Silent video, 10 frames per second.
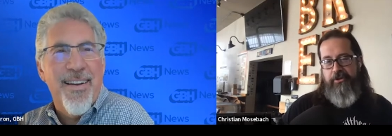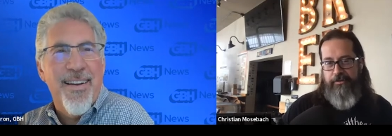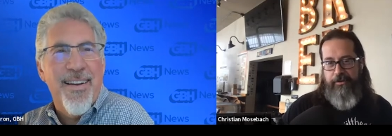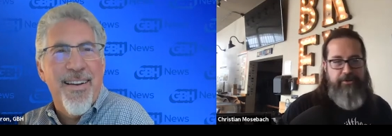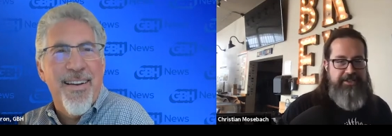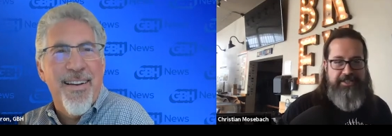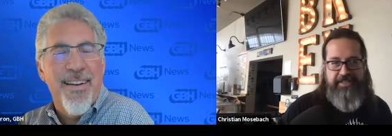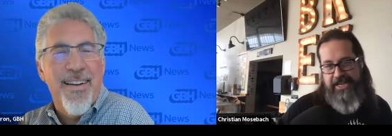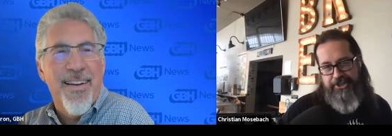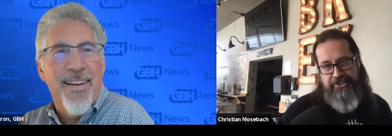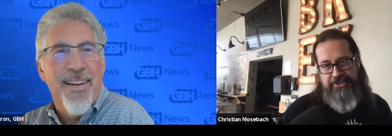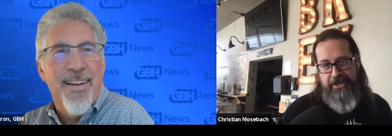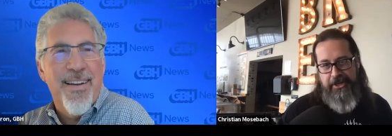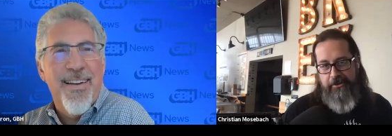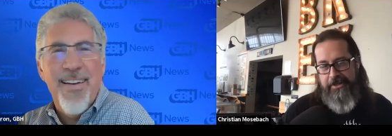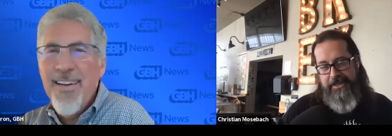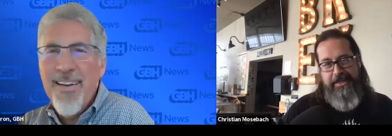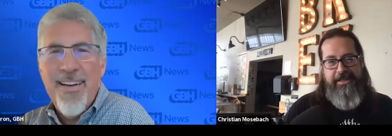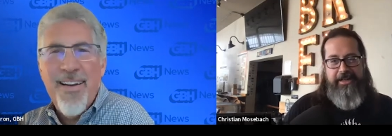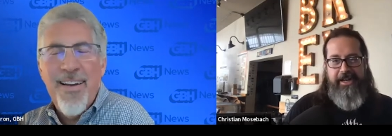Speaker 1: I'm a stickler for presentation,
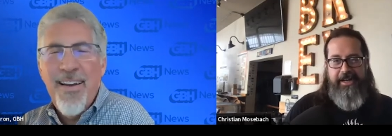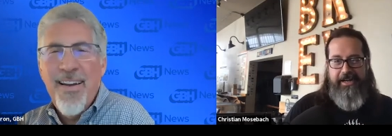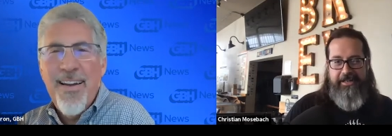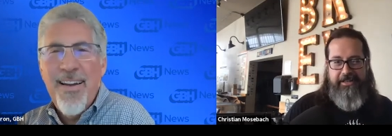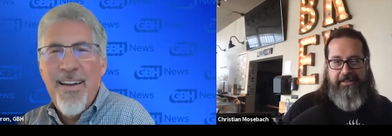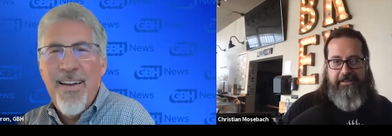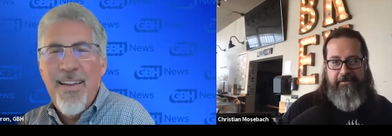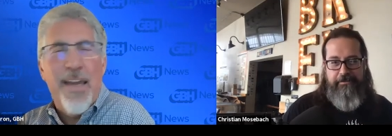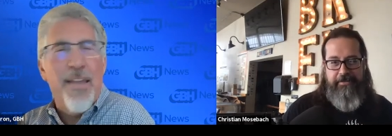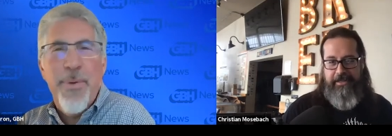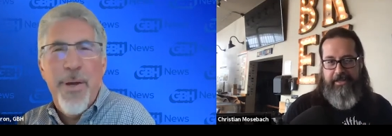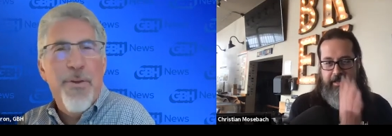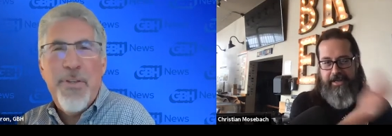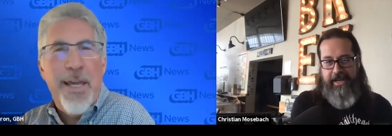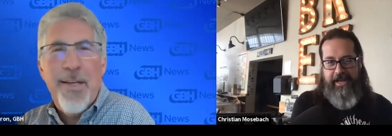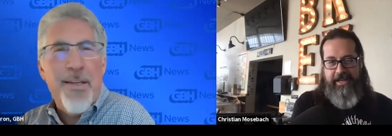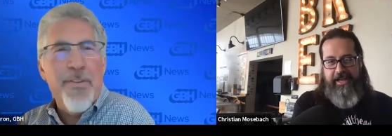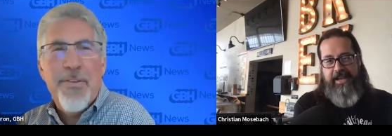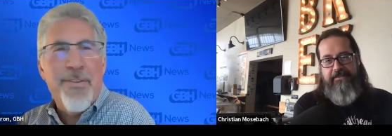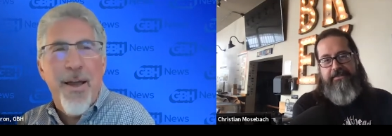so
Speaker 2: uh, yeah. The way you say
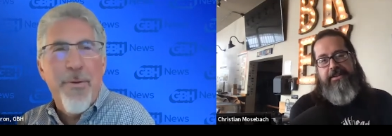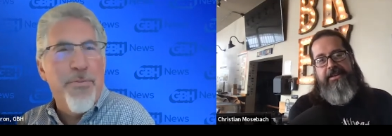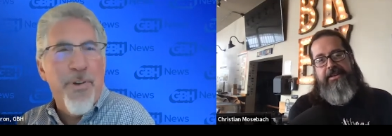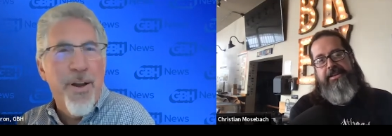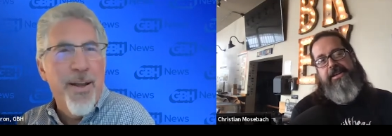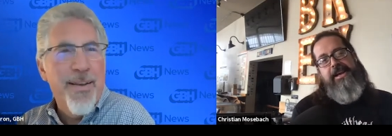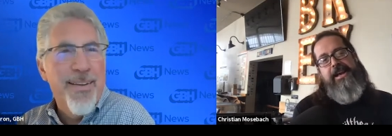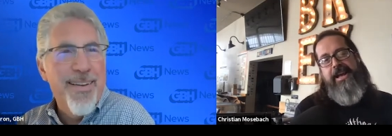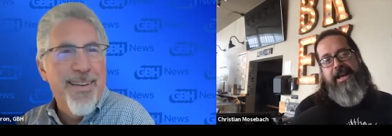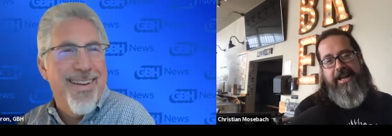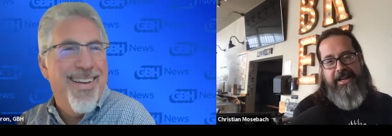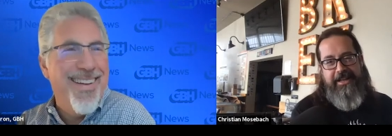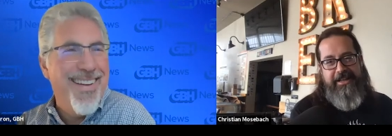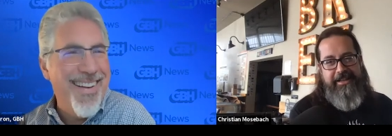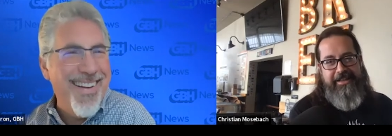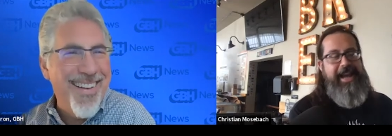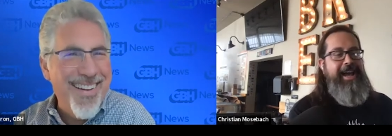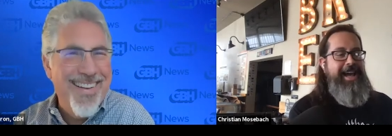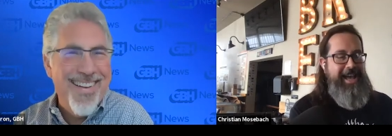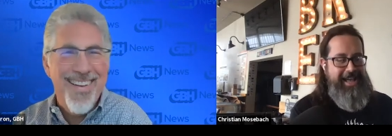it doesn't
Speaker 1: sound I, I, fine.
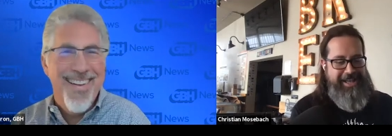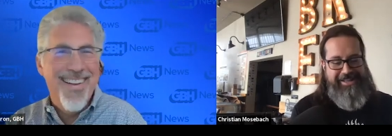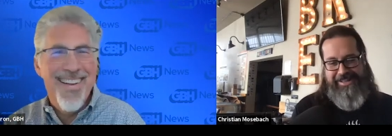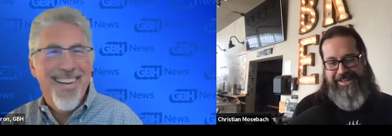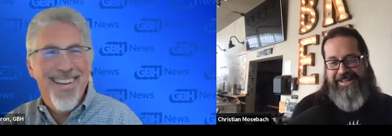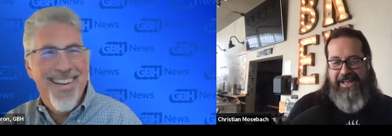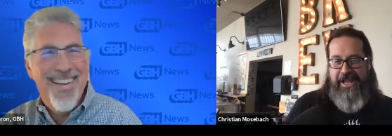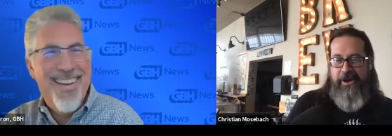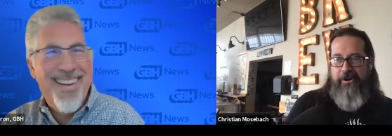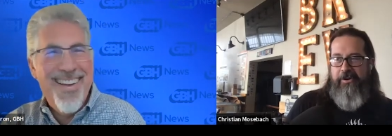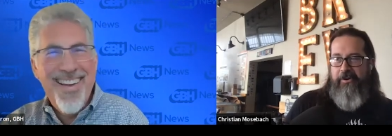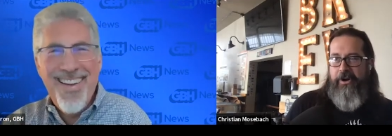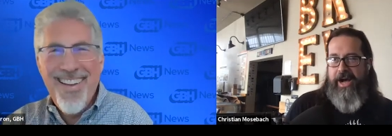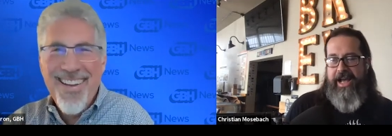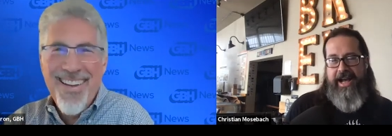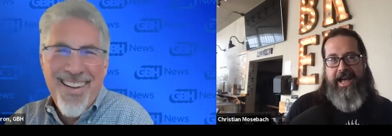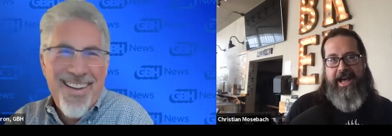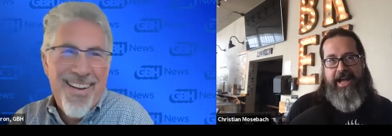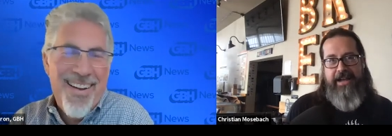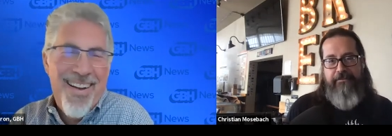Yeah.
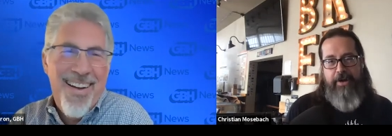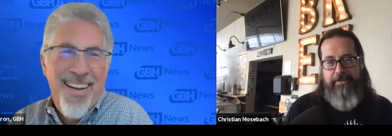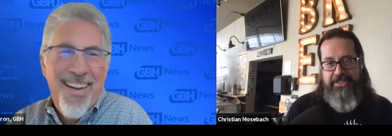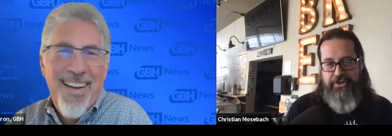Well, I, I, I